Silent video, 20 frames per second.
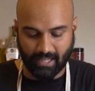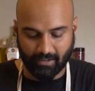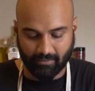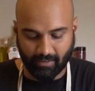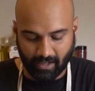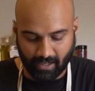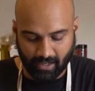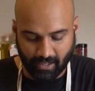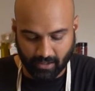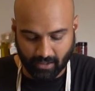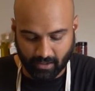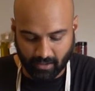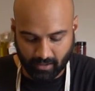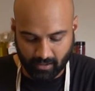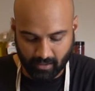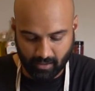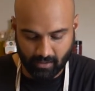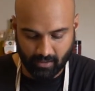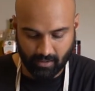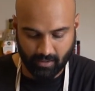leave it here
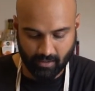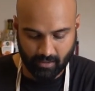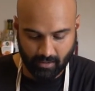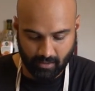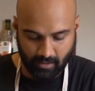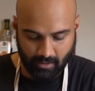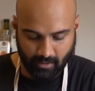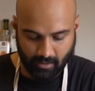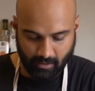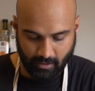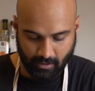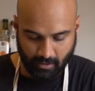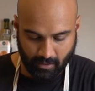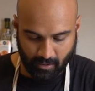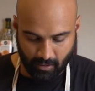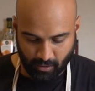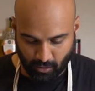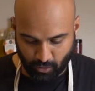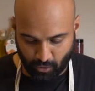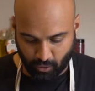
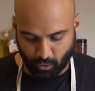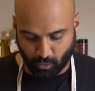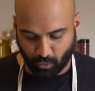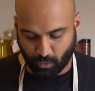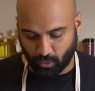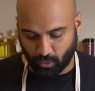to